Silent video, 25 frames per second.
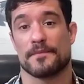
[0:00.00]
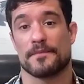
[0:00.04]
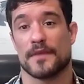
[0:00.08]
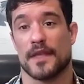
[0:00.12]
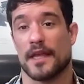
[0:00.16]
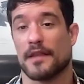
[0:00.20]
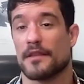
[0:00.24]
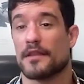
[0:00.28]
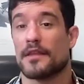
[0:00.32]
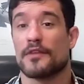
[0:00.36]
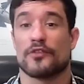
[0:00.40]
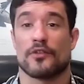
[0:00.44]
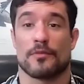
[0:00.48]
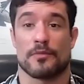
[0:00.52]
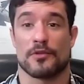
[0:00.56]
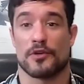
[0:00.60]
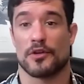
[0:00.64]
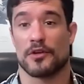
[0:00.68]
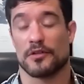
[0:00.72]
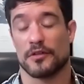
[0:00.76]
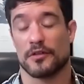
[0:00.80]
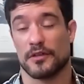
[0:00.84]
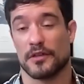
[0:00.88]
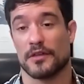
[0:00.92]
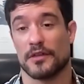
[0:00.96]
And these are
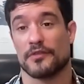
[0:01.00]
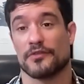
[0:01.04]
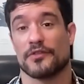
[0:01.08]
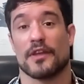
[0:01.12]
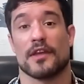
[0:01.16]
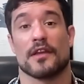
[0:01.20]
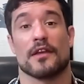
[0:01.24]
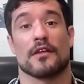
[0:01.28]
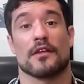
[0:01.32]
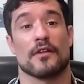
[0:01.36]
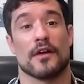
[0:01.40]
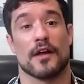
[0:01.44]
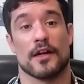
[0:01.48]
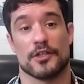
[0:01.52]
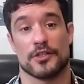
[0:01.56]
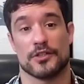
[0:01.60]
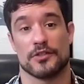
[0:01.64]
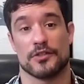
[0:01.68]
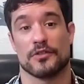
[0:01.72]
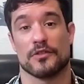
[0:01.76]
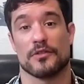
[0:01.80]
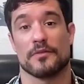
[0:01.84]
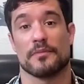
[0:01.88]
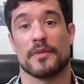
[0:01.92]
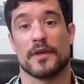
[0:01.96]
purely
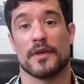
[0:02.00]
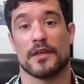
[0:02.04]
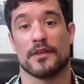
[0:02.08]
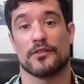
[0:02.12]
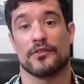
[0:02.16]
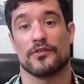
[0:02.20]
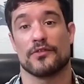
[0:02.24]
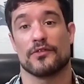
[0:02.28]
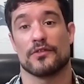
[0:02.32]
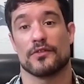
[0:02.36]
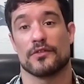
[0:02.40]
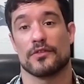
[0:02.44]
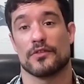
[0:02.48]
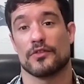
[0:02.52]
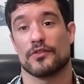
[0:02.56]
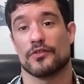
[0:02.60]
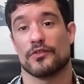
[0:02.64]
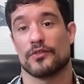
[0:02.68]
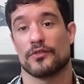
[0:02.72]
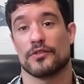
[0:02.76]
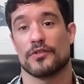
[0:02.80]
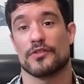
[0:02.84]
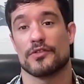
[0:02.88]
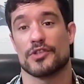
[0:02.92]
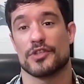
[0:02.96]
psychological based
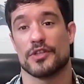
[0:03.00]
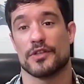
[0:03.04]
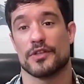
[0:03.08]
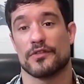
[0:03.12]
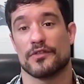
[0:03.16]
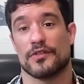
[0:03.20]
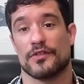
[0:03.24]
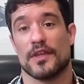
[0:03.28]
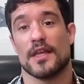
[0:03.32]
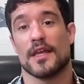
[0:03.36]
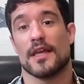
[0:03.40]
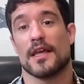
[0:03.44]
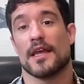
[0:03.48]
solutions.